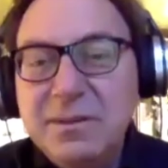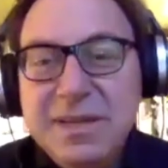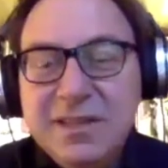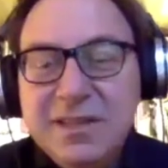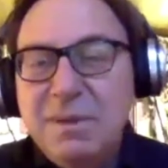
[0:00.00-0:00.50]
to say,
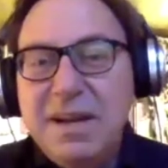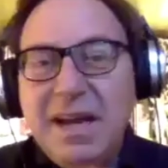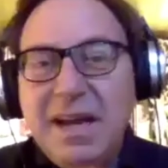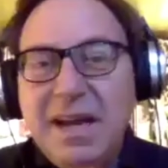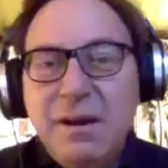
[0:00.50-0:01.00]
we could spend
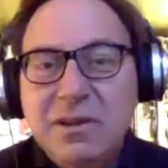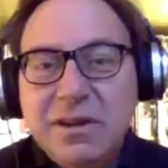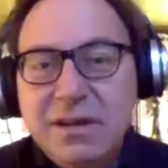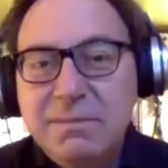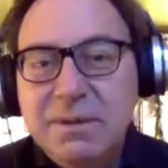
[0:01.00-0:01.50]
hours
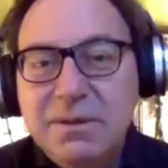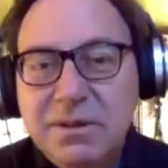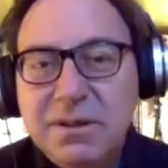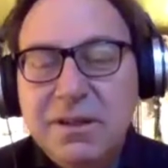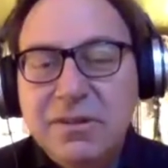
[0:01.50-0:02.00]
talking about
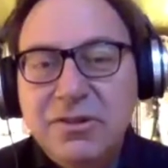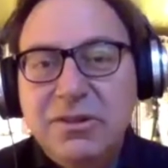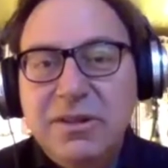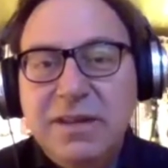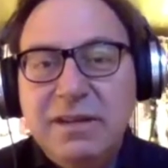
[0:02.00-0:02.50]
your
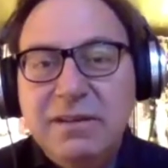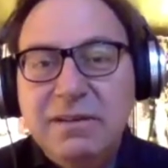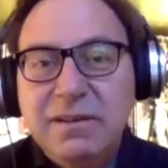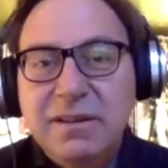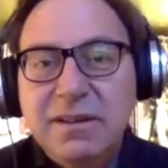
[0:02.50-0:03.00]
culture, and
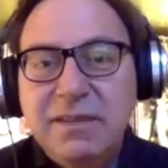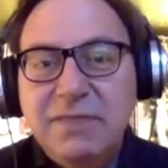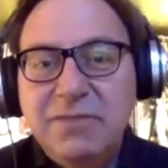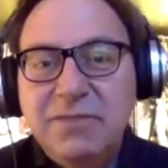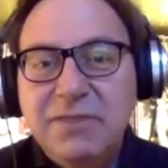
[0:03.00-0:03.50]

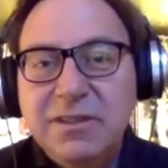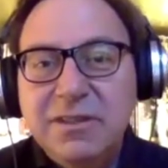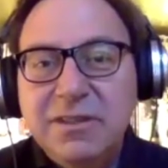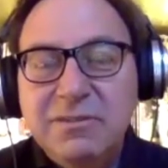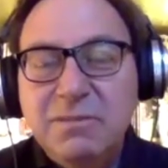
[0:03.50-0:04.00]
for the
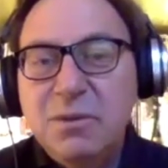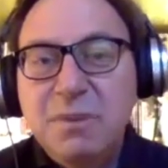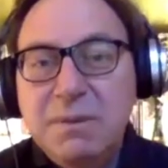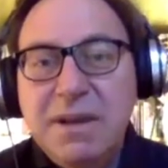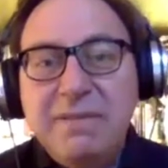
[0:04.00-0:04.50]
listeners,
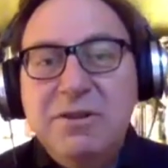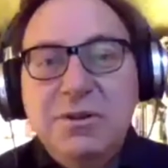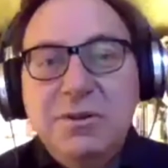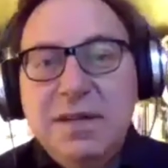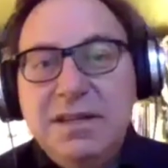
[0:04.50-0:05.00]
most people have
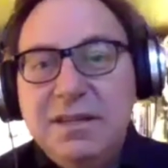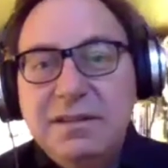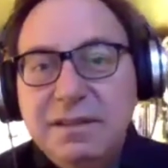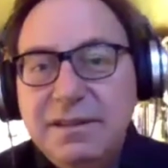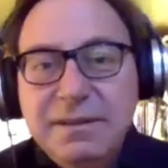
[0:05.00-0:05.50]
no
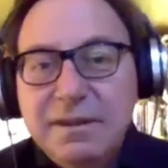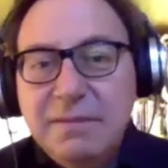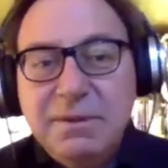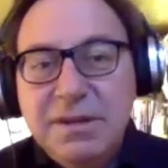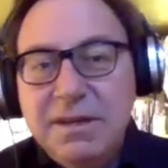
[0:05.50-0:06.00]
idea
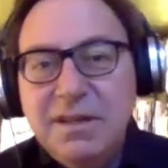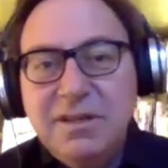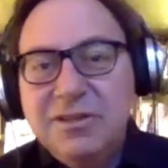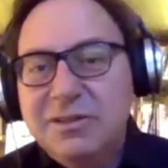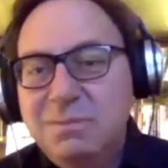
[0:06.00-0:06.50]
about
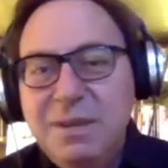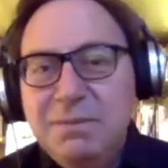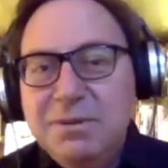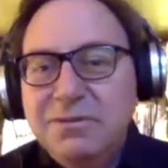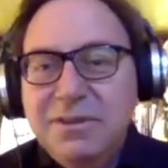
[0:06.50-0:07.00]
Indigenous
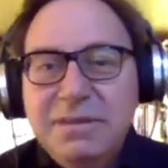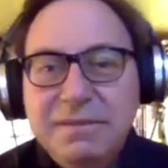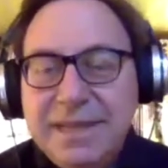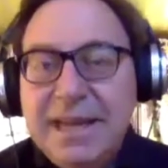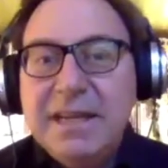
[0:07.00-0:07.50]
people.
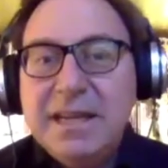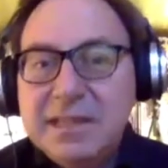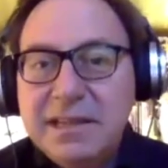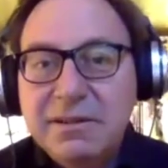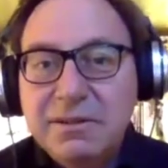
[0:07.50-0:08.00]

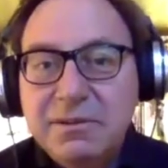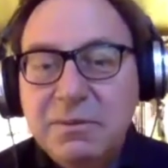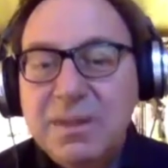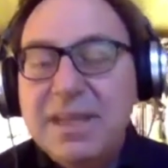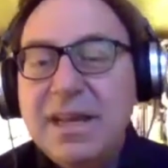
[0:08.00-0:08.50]
Ganata.
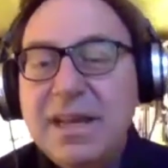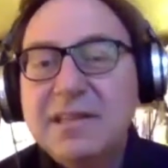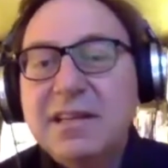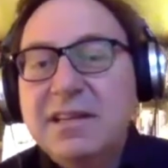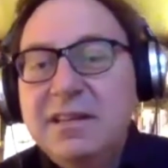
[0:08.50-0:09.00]
What
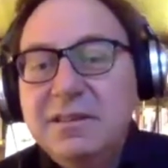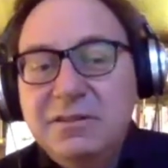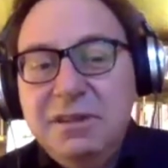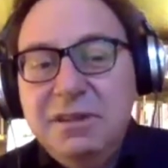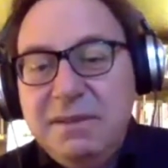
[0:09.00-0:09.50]
Ganata in
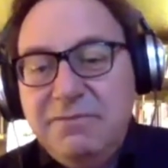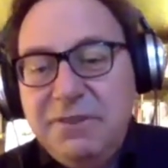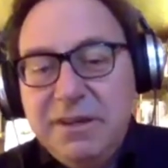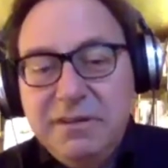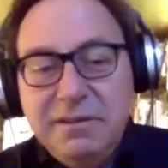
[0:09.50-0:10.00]
the Cree, my
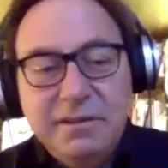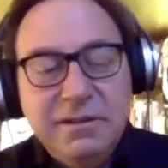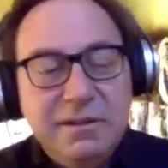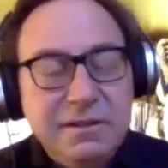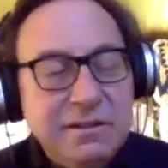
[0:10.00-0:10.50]
friend
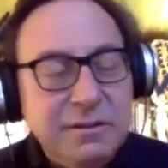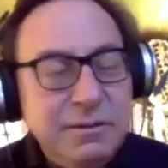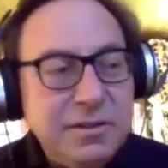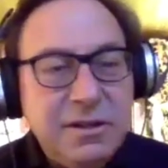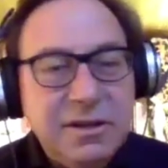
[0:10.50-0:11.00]

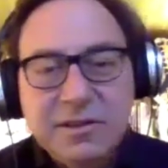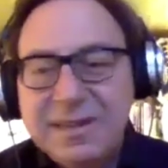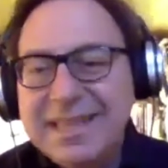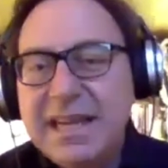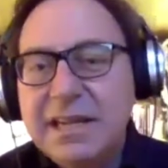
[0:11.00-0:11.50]
Lewis Cardinal
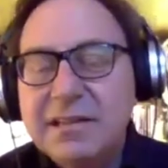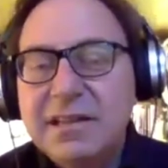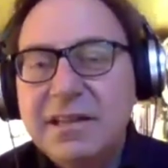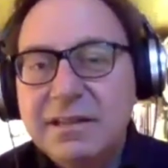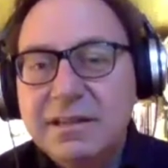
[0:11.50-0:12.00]
says,
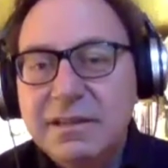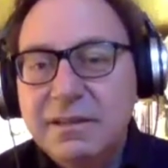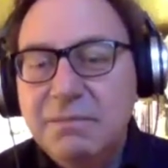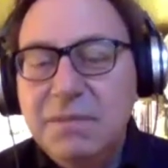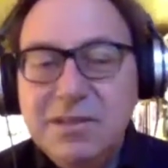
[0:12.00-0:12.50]
Ganata
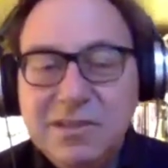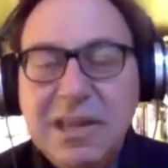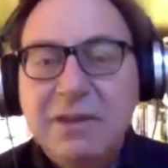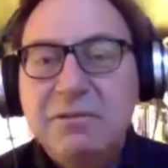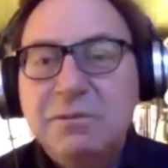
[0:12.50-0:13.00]
means
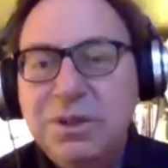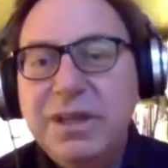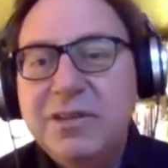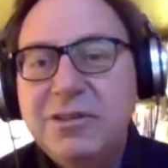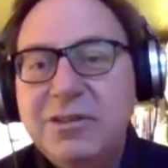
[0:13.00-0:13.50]
sacred
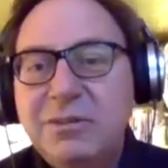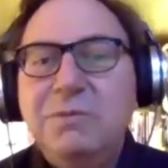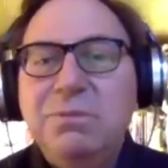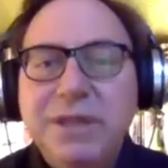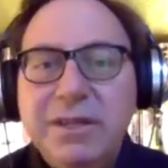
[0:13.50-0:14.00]
place or
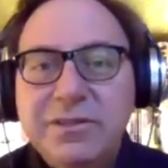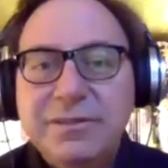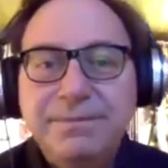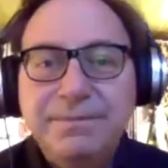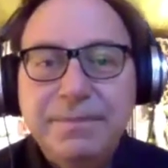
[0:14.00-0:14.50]
pure place.